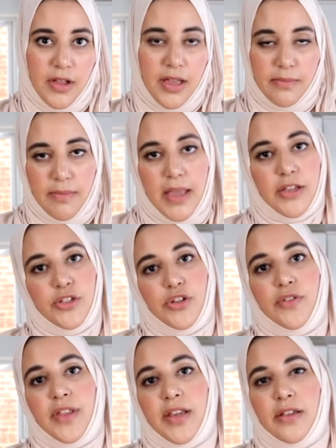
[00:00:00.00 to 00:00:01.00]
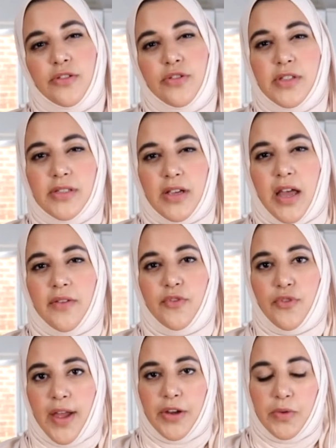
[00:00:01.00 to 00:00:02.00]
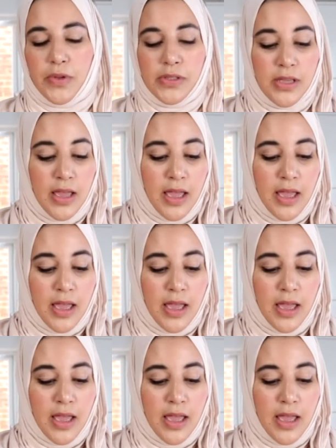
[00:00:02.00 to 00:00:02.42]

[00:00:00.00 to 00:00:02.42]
It makes sure that it turns into kind of granules.